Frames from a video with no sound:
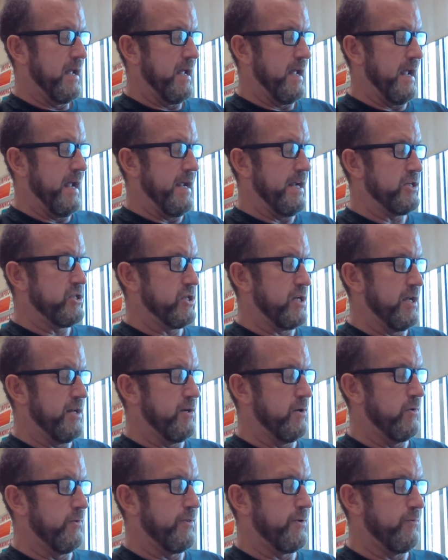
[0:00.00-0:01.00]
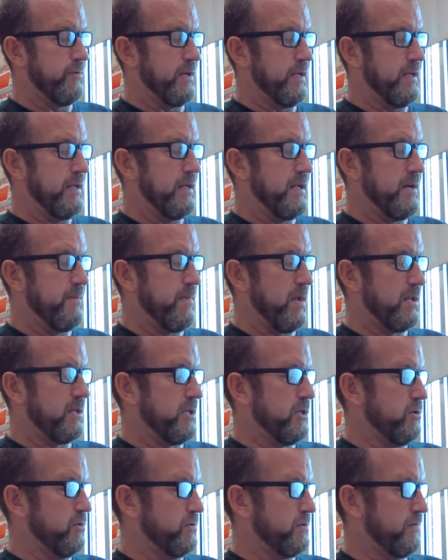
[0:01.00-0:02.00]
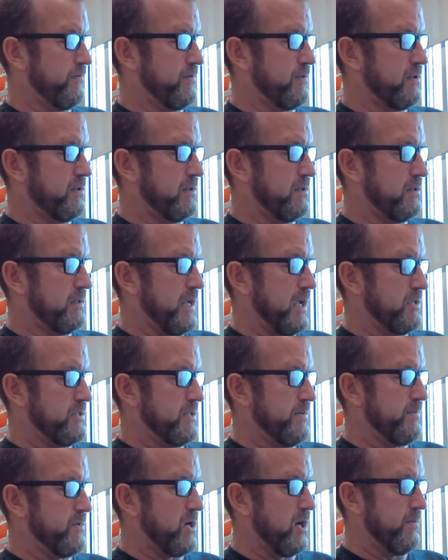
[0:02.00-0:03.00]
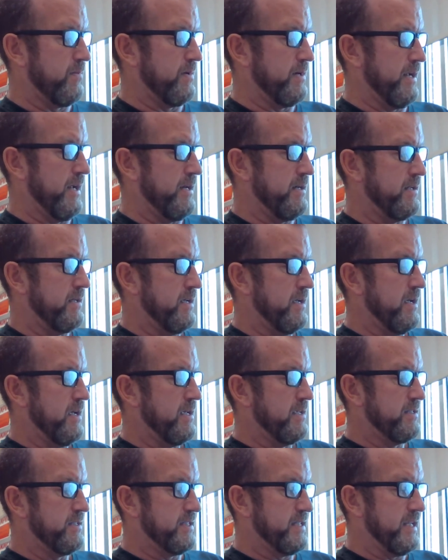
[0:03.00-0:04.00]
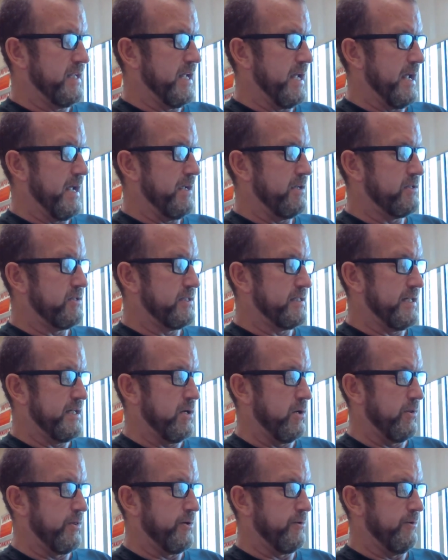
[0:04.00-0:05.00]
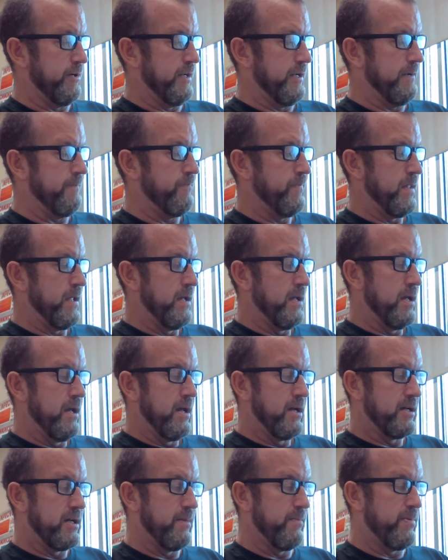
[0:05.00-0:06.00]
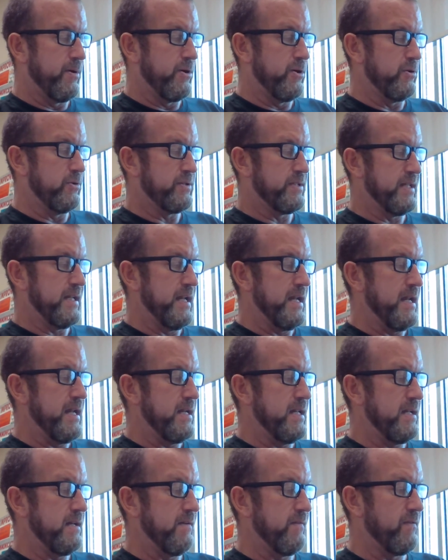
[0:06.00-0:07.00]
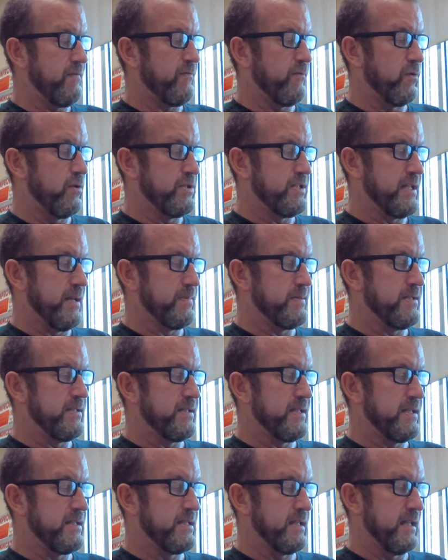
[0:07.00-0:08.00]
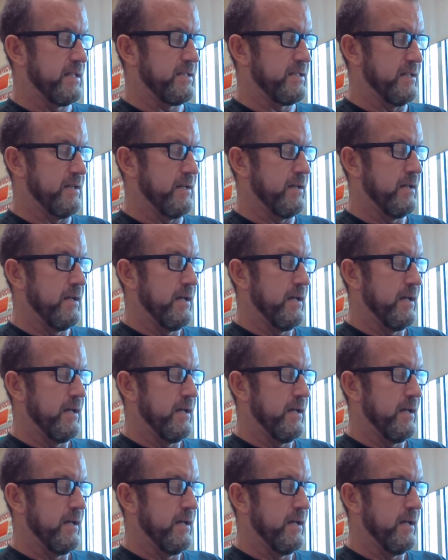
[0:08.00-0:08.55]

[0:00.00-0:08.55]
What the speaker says: HNO3, and molecules of calcium carbonate, CaCO3, can produce any of the four substances listed.